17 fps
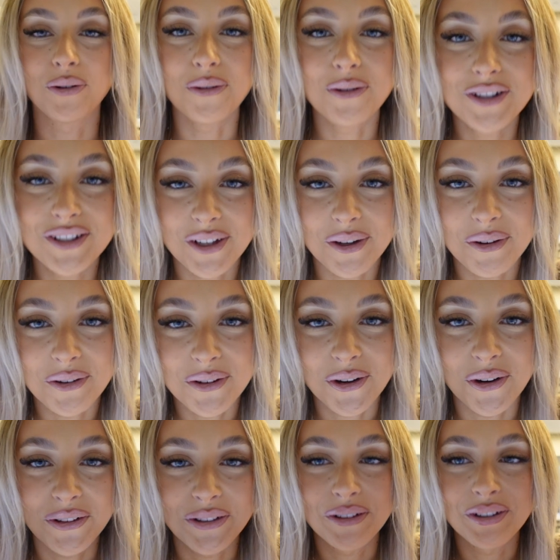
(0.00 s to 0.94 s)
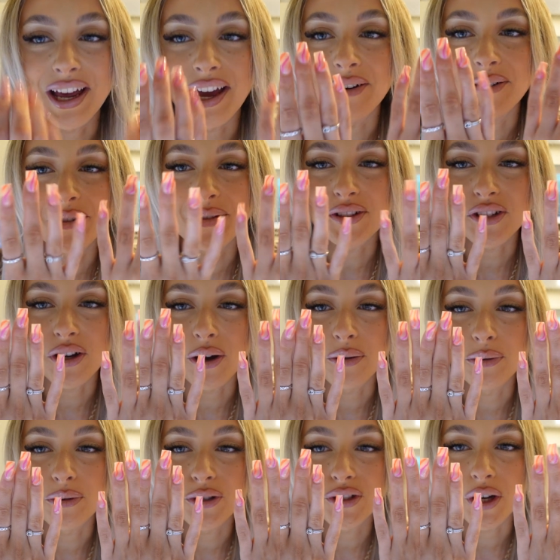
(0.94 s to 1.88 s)
also got new nails, which
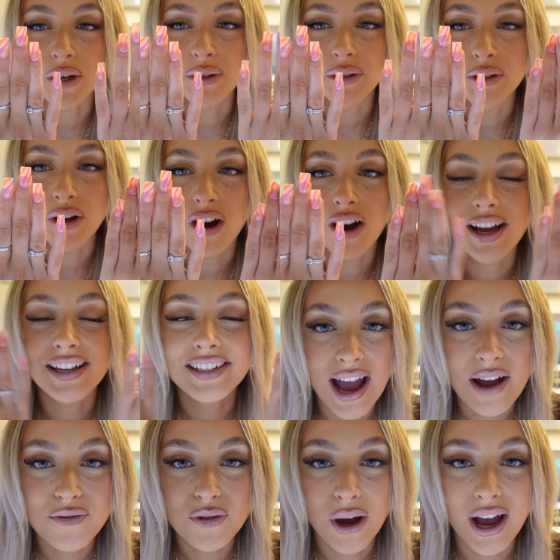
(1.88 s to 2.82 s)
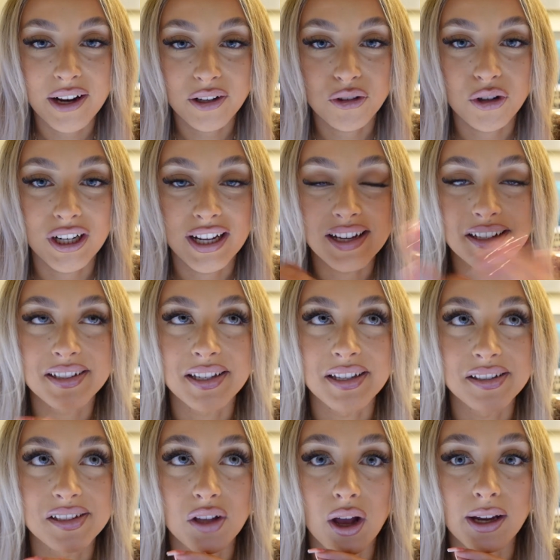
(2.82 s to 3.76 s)
I will show you guys. I have not had acrylic
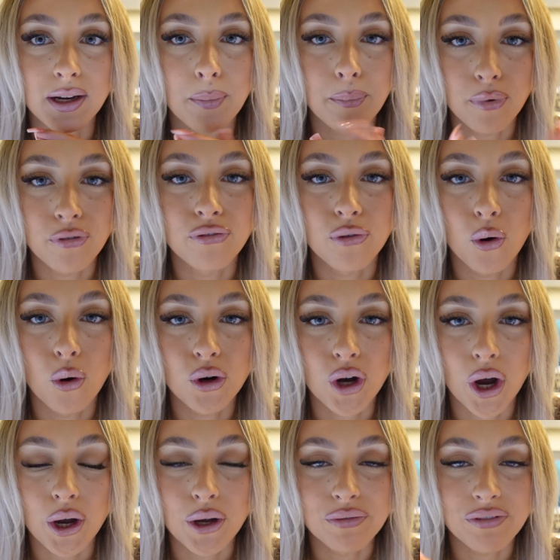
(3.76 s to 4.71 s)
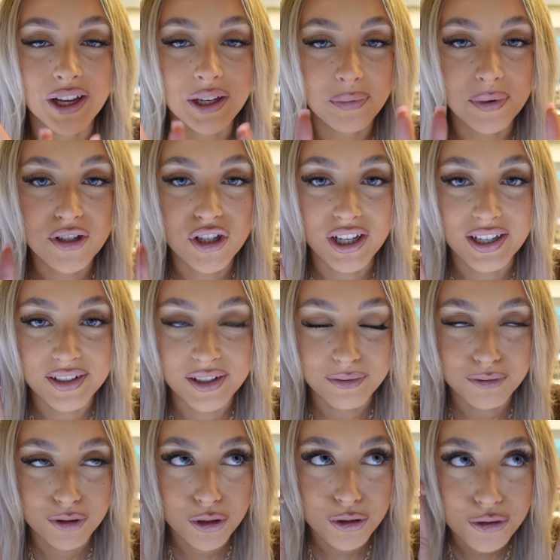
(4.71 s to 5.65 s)
since like before COVID, which
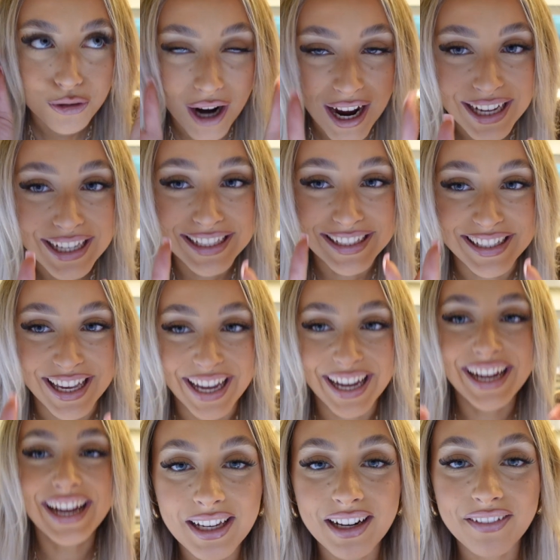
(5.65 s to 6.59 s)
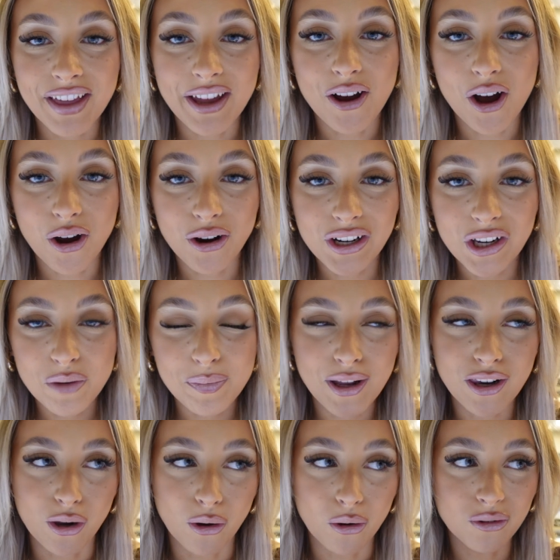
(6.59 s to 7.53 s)
is crazy. I mean, they are a little
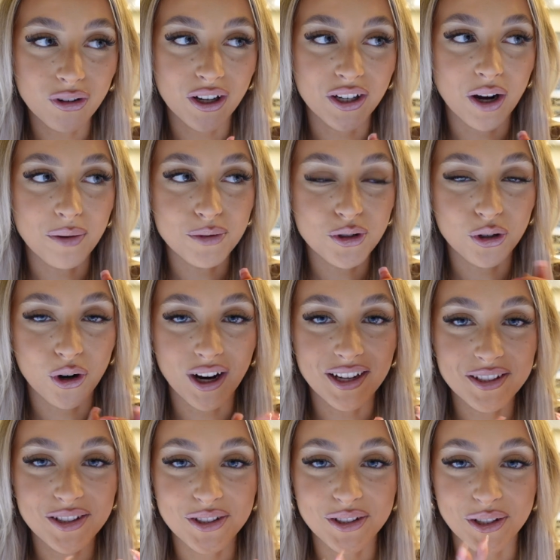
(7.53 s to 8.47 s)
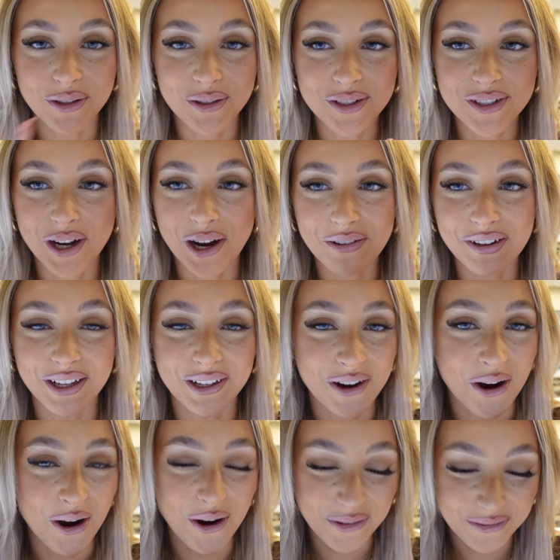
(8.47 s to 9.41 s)
bit long, like I'm trying to do stuff and I
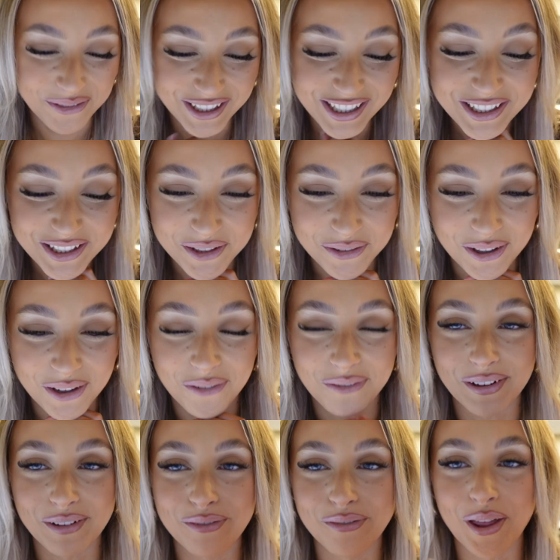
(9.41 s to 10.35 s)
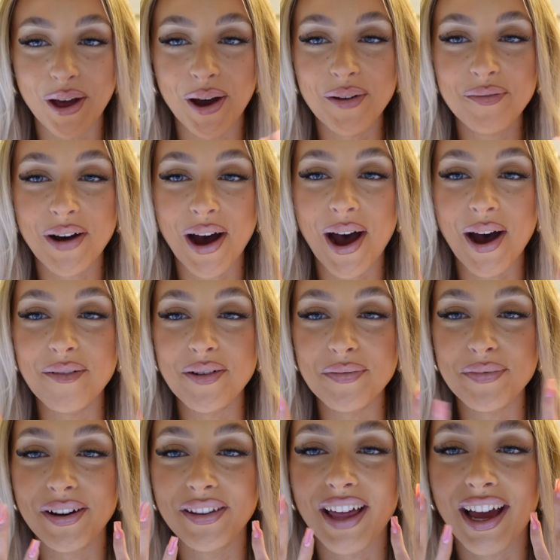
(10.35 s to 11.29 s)
can't really do a lot with them,
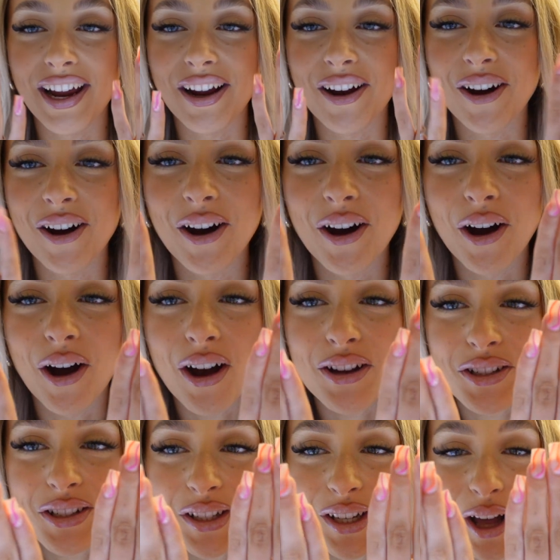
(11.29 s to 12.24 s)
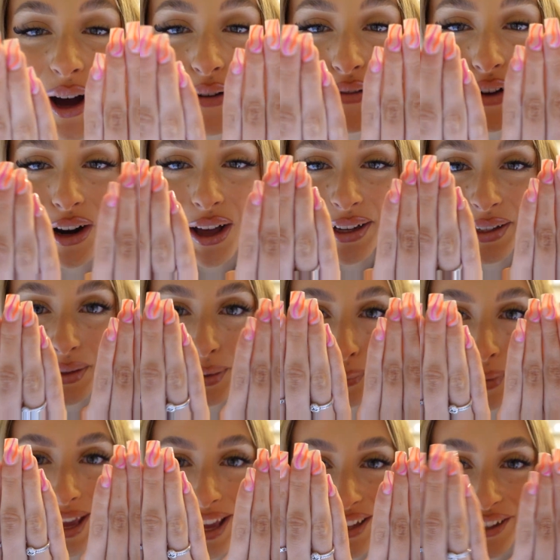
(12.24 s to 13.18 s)
but they are, I just love like the
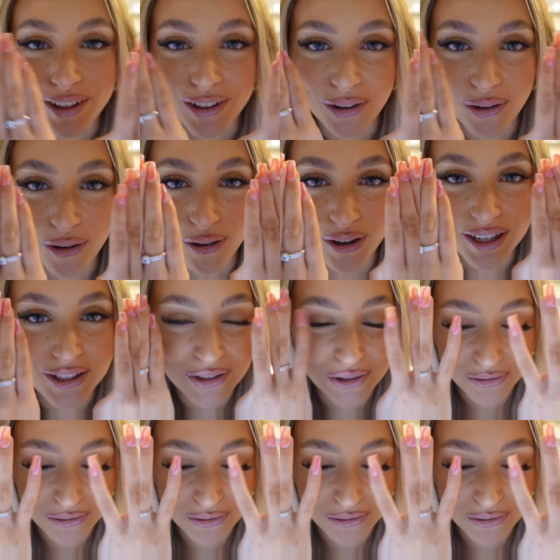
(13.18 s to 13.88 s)
pink and orange